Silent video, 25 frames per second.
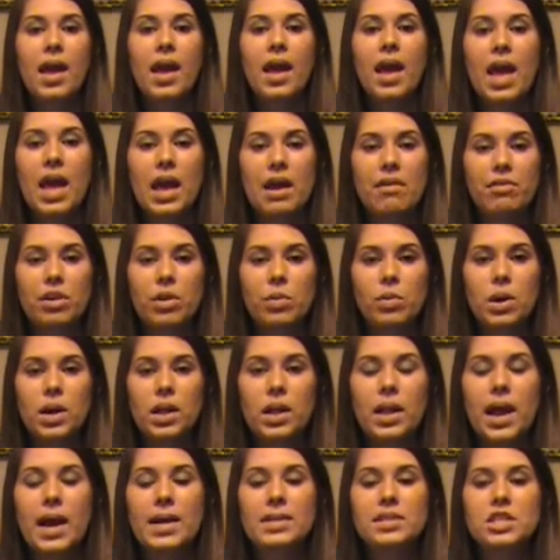Everyone
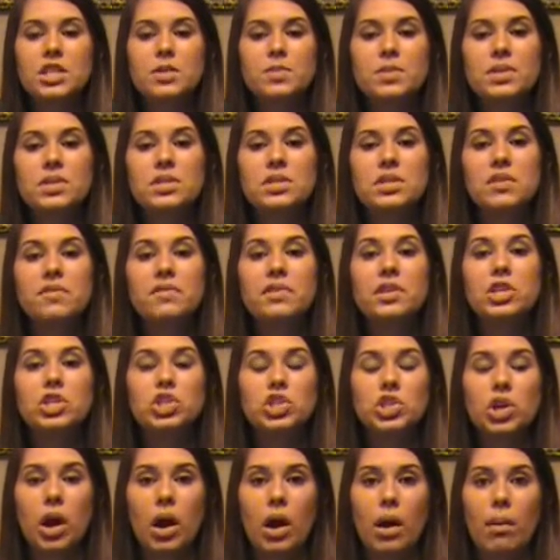has a specific
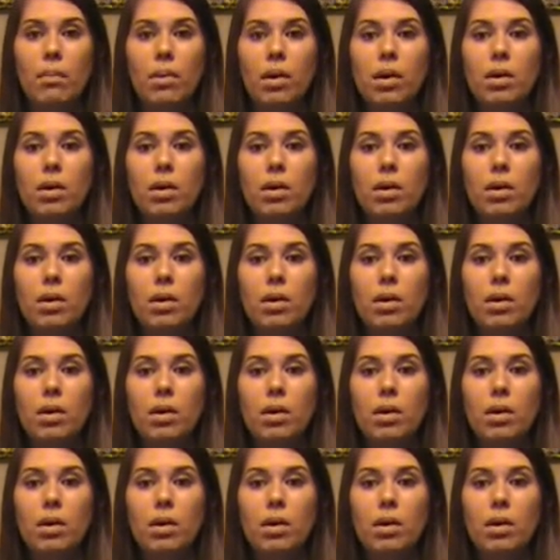job,